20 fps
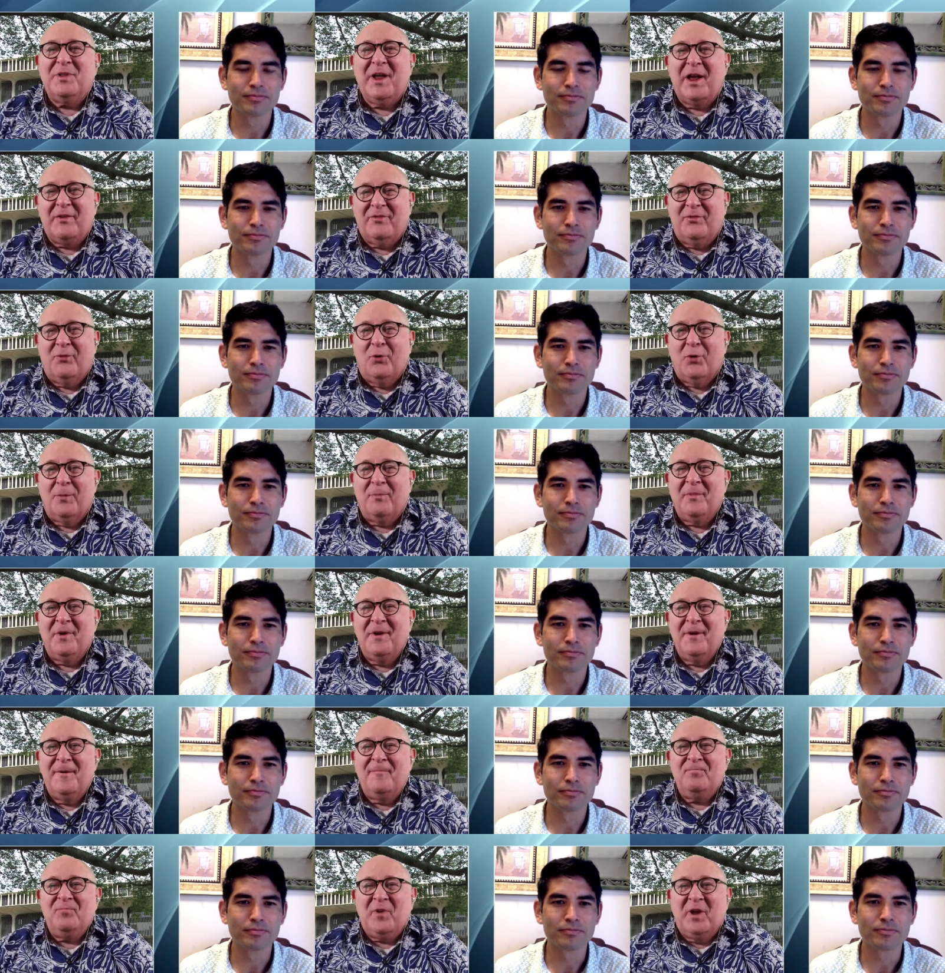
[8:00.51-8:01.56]
Speaker 1: platform.
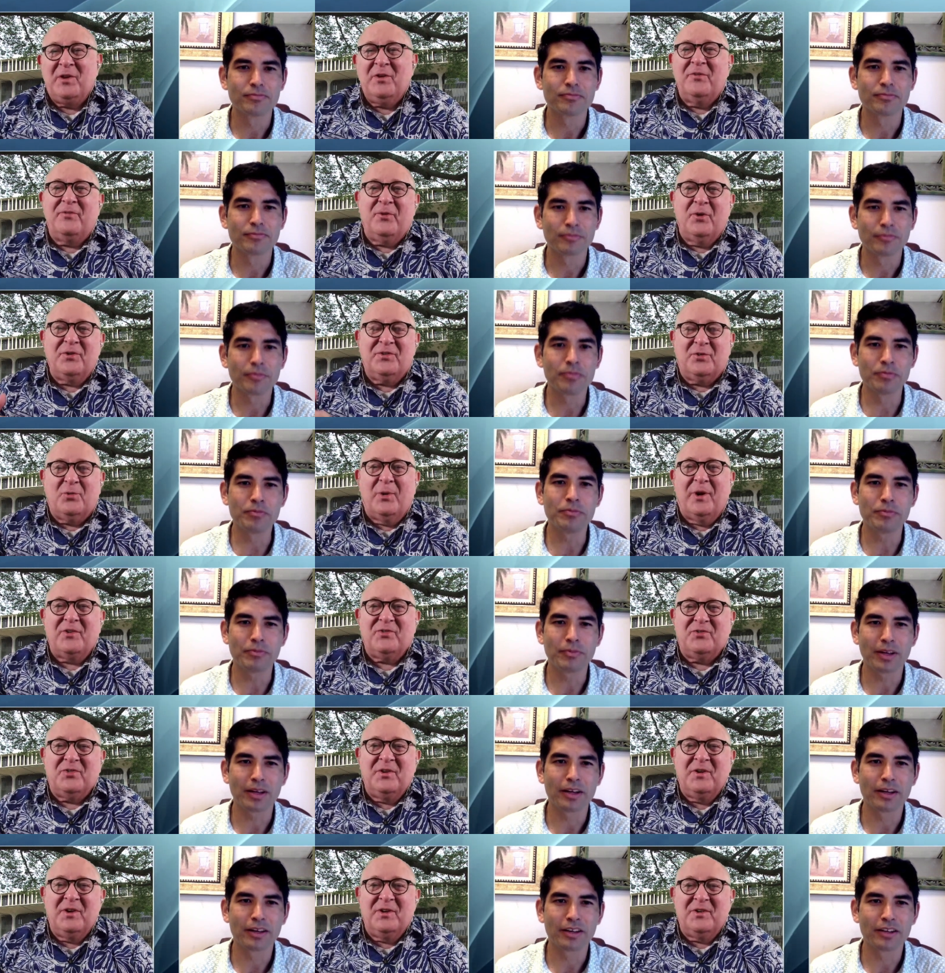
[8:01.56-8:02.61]
And the 1st mm -hmm.
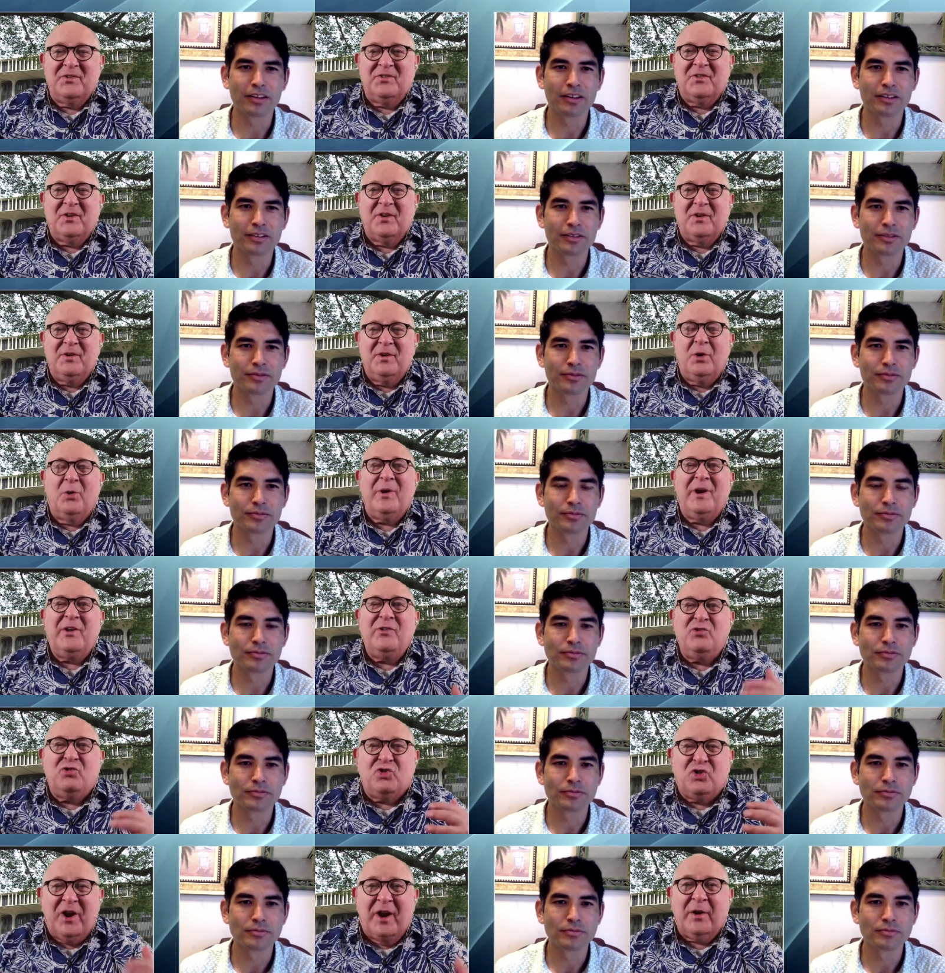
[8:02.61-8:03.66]
question is, uh, you know, in
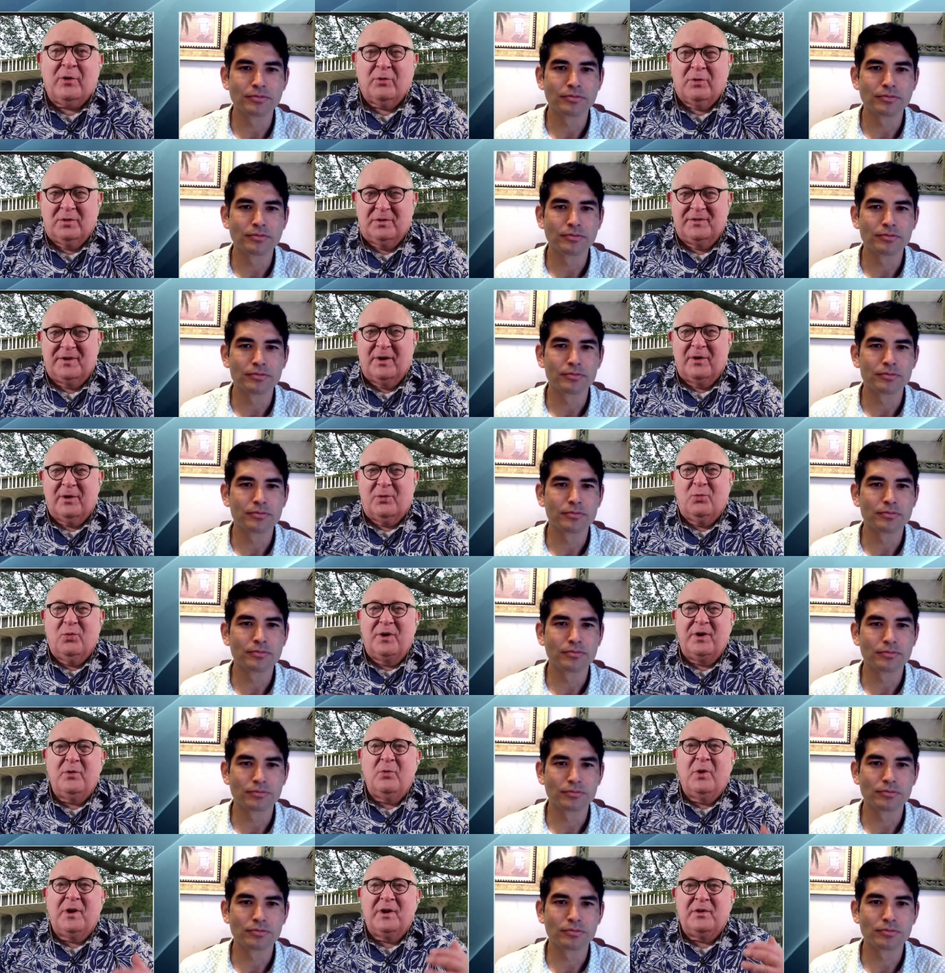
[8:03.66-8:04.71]
general, Derek, what
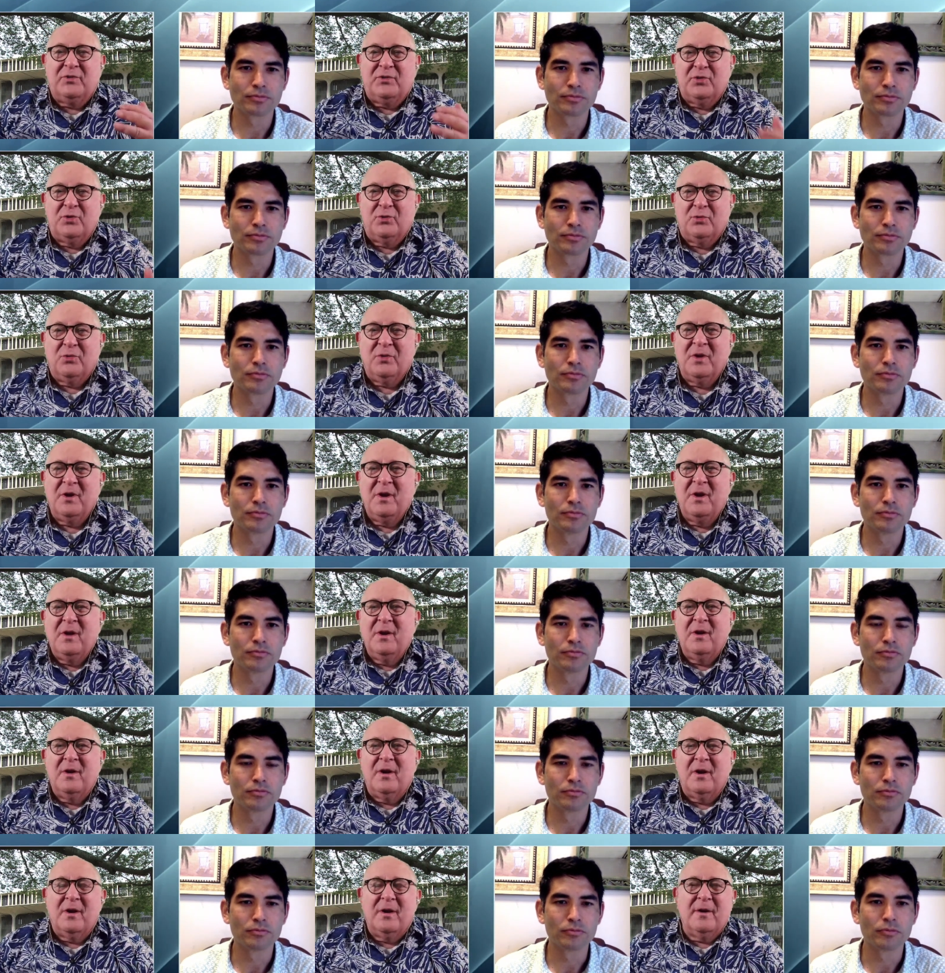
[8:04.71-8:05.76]
do you want to do?
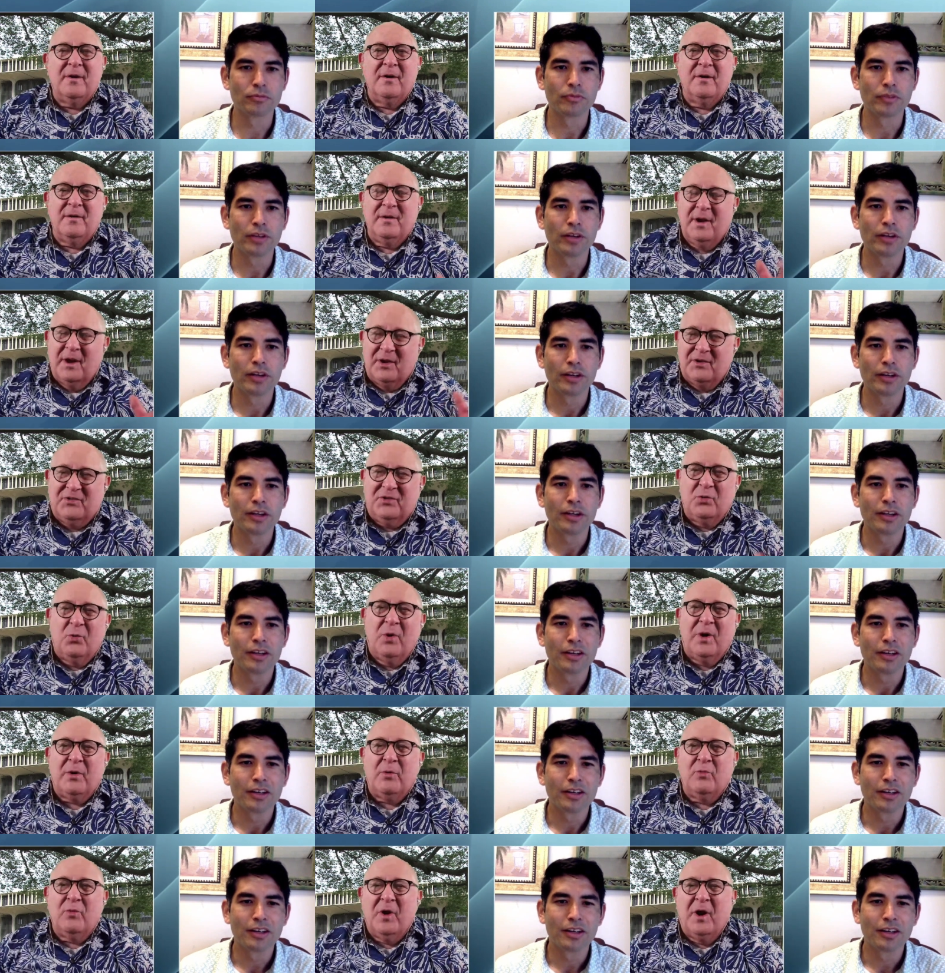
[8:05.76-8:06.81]
Uh, yes, you
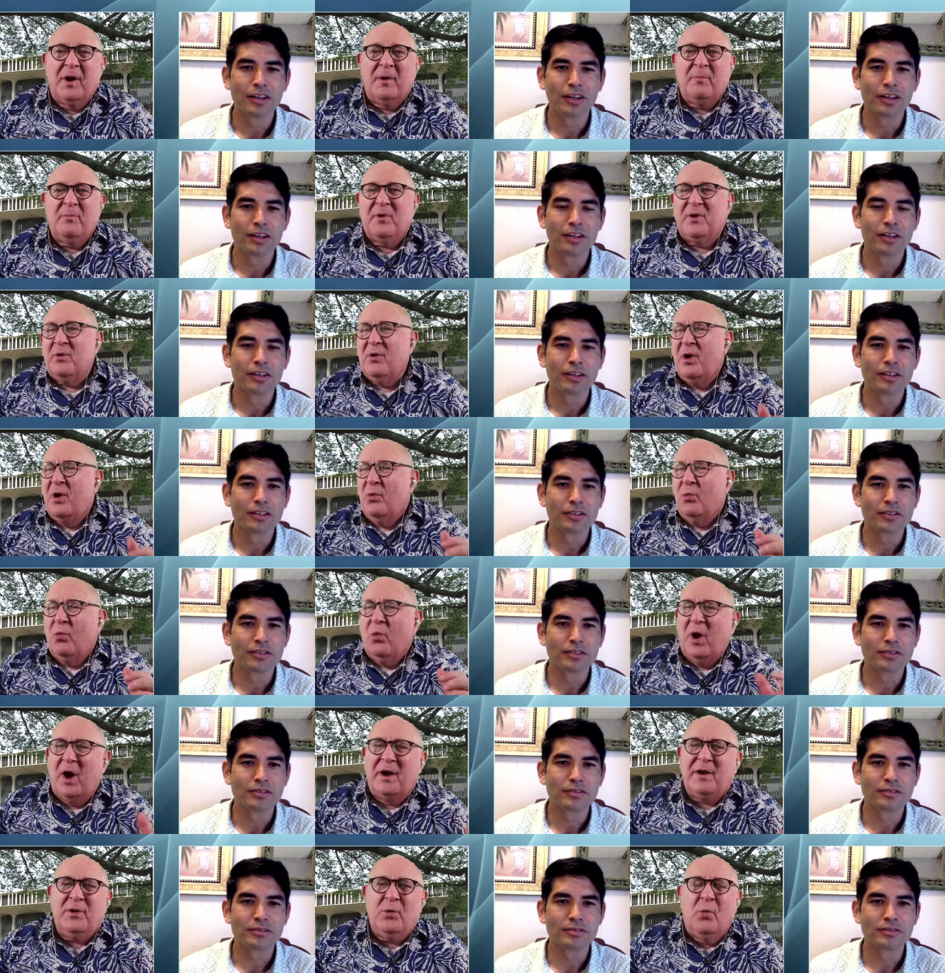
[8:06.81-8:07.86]
want to run, but
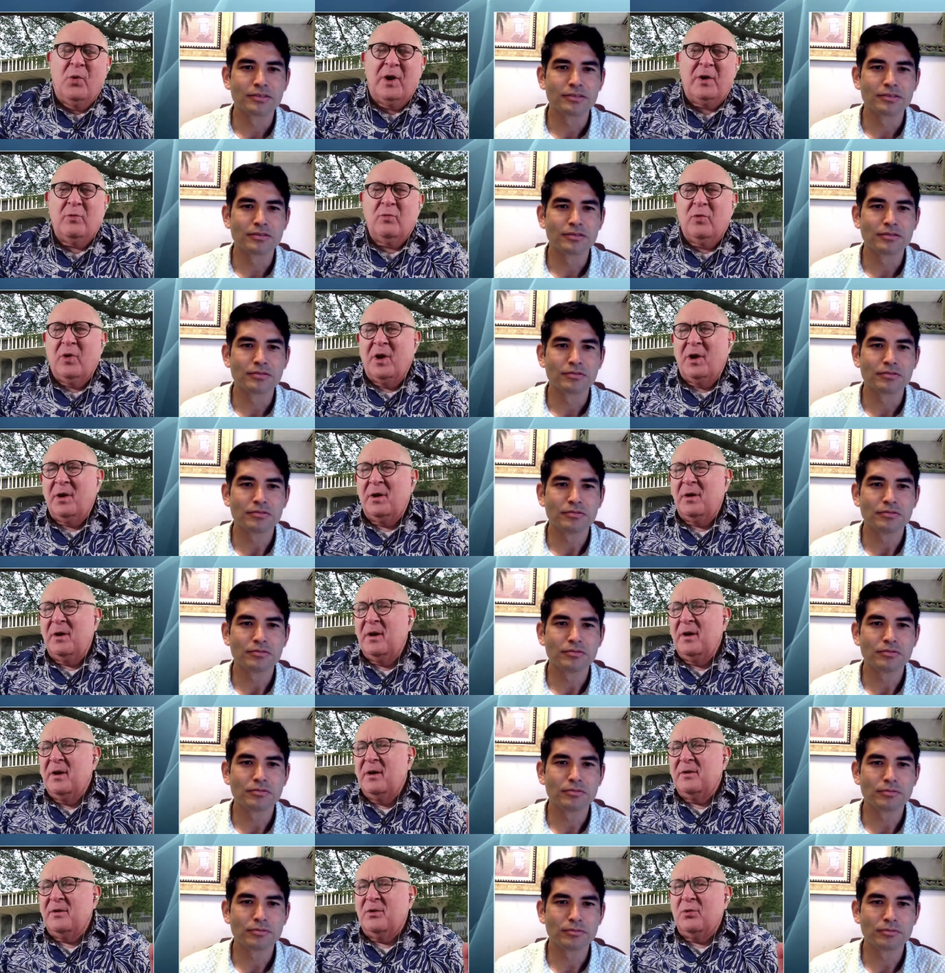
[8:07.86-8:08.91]
why you want to run?
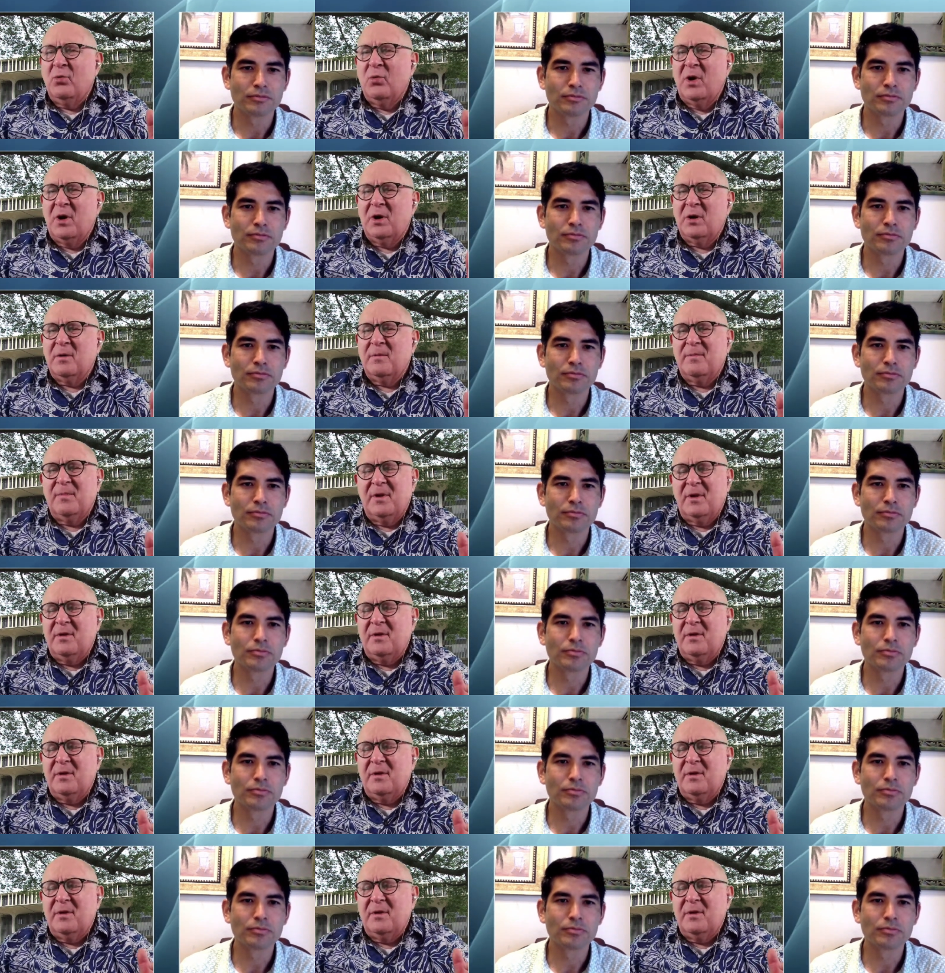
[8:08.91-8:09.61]
Do you want to?